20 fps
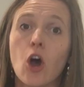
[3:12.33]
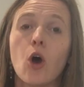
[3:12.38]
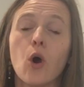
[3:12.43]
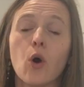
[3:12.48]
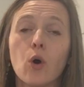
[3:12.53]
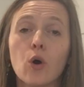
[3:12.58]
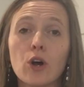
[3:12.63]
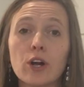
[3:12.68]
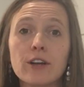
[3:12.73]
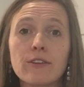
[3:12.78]

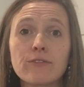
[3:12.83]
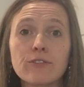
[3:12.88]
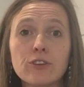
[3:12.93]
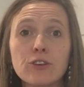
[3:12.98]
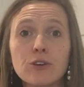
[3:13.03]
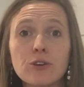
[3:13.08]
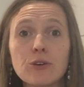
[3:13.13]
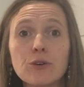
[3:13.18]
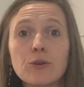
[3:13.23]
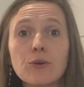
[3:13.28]
Or if
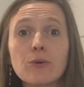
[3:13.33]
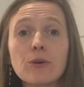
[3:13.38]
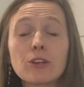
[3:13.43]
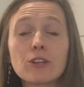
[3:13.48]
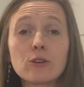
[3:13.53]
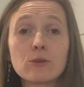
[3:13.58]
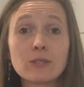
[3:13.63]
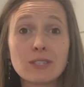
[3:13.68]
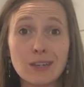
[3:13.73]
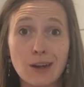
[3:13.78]
you
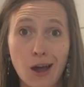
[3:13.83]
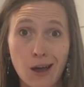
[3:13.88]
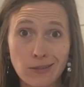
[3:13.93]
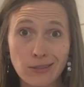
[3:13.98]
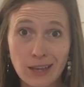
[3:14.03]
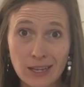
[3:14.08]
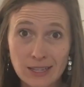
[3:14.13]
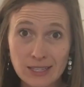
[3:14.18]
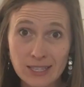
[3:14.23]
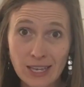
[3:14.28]
use an
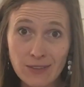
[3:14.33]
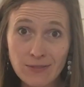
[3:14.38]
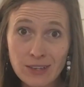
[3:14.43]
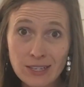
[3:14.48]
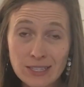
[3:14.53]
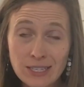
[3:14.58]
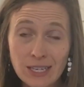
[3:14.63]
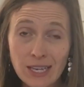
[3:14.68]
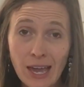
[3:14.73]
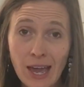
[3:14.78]
online
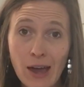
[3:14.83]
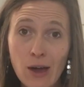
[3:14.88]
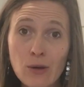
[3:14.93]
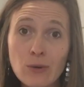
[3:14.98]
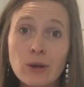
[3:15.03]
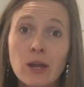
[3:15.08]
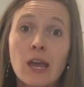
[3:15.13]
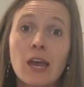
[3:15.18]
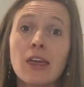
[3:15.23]
savings account,